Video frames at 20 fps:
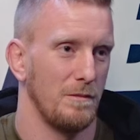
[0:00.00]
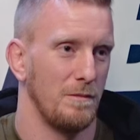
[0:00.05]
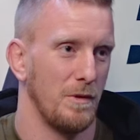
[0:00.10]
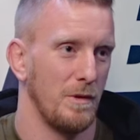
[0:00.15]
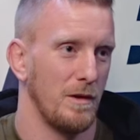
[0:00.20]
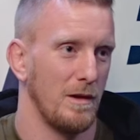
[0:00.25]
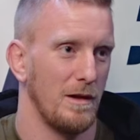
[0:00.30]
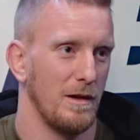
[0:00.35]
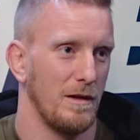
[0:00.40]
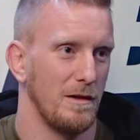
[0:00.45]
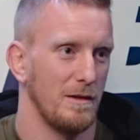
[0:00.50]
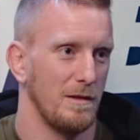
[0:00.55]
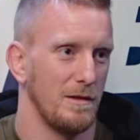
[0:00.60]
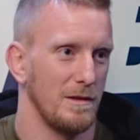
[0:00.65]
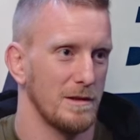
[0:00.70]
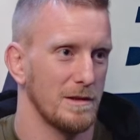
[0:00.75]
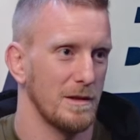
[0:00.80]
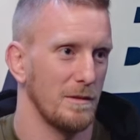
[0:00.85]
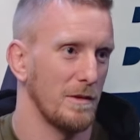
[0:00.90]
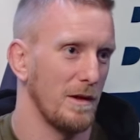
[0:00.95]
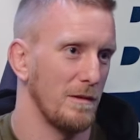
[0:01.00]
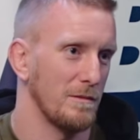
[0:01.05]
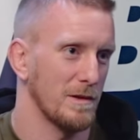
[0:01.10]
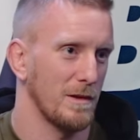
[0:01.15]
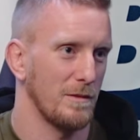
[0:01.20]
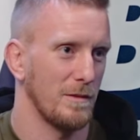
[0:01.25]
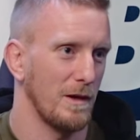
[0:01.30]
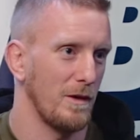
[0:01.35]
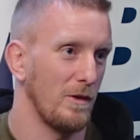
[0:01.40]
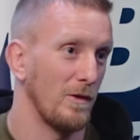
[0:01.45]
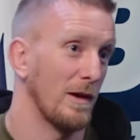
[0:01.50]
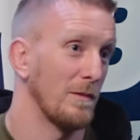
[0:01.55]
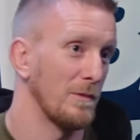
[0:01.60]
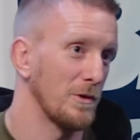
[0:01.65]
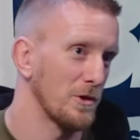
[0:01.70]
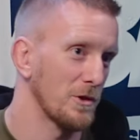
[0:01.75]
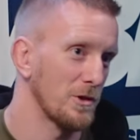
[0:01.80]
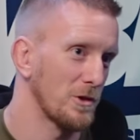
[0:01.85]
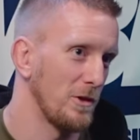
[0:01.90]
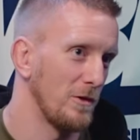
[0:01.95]
but sometimes I'm like, oh, let me
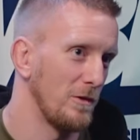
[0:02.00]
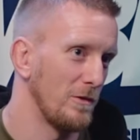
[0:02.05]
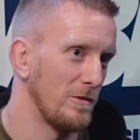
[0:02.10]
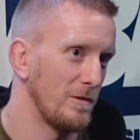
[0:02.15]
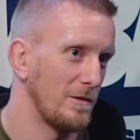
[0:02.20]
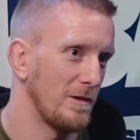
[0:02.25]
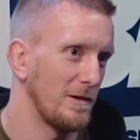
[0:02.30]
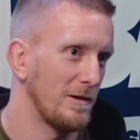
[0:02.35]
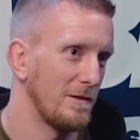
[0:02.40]
just show